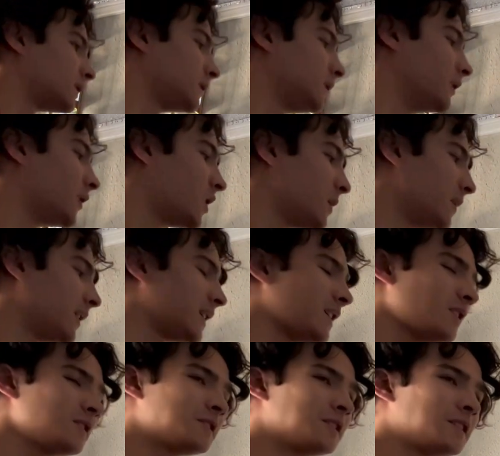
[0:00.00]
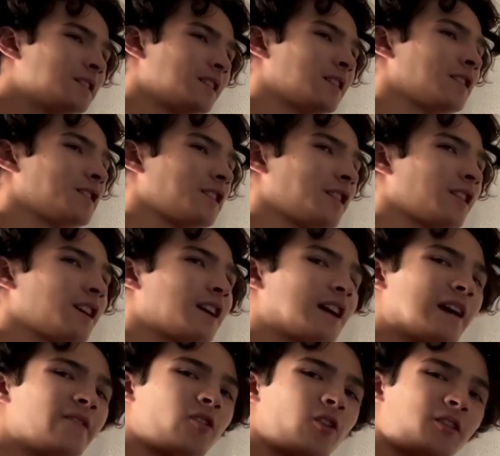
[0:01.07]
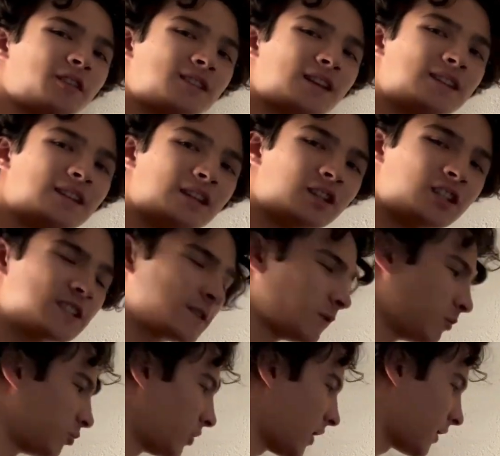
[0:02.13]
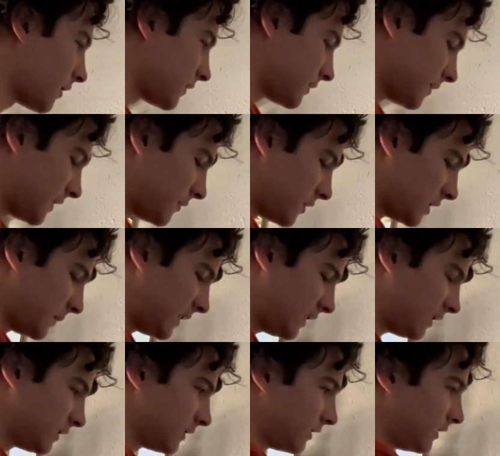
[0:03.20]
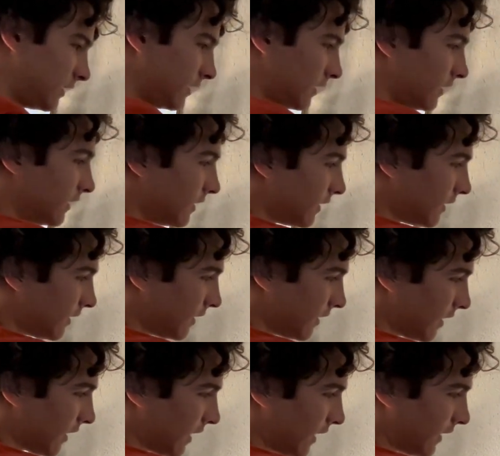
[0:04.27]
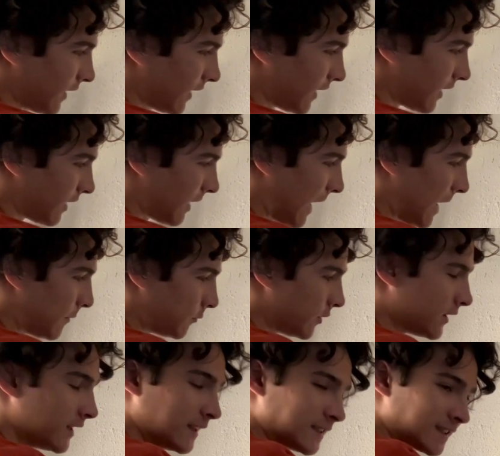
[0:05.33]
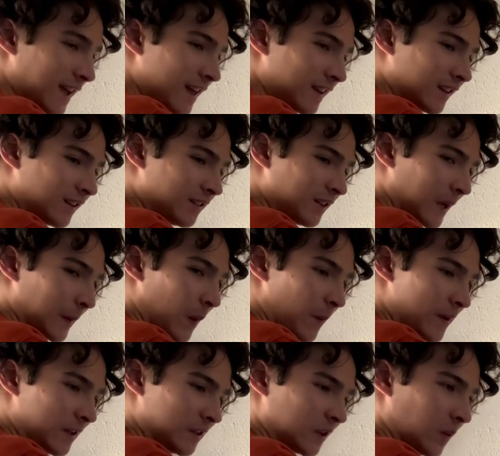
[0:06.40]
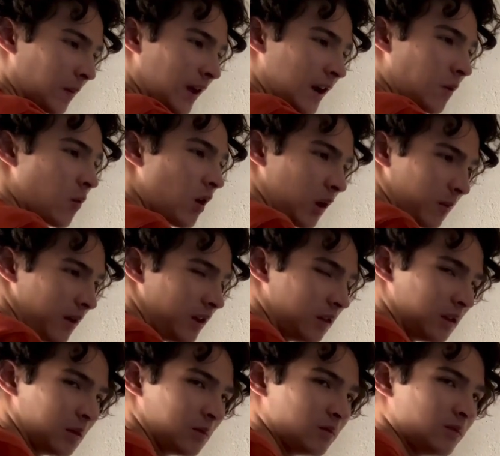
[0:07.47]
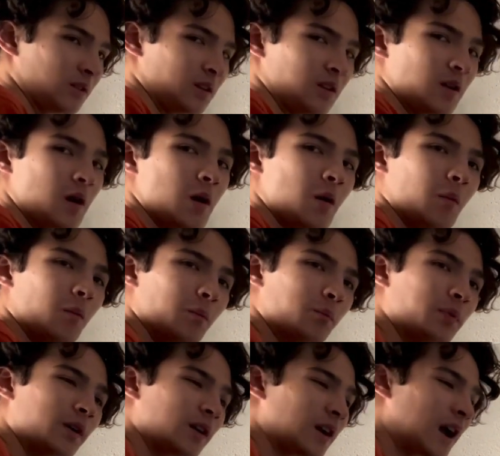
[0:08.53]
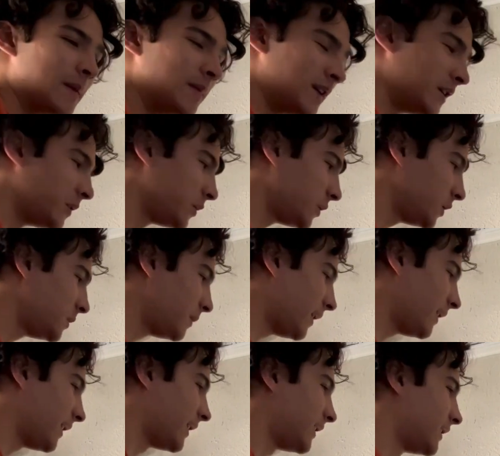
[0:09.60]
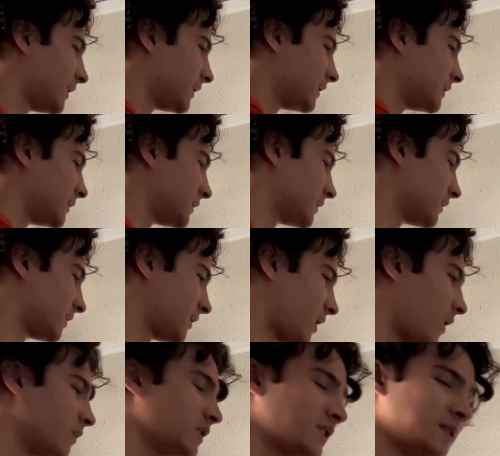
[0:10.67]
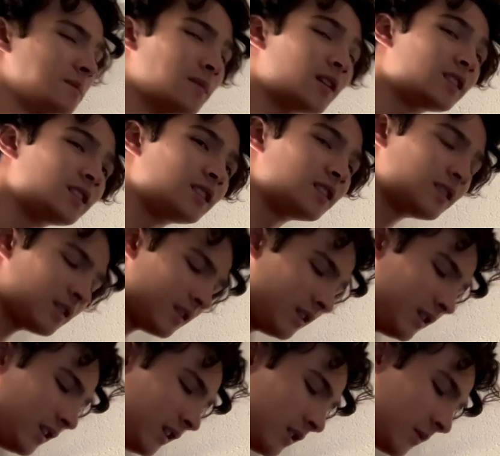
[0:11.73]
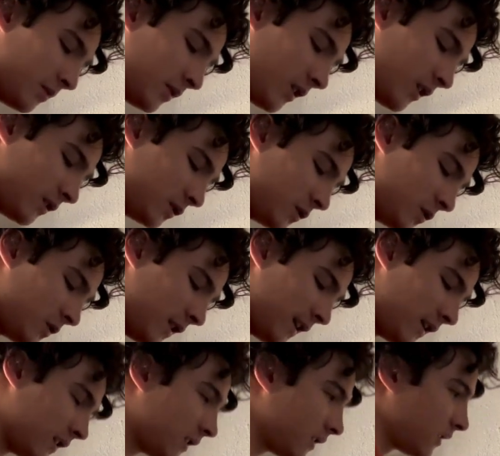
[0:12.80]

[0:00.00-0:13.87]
See, okay, but like here's the thing. Like I have all these ideas for products that I want to make, and like I'm really excited about making them, and I want to make them, but I'm hindered by like obviously money, but also like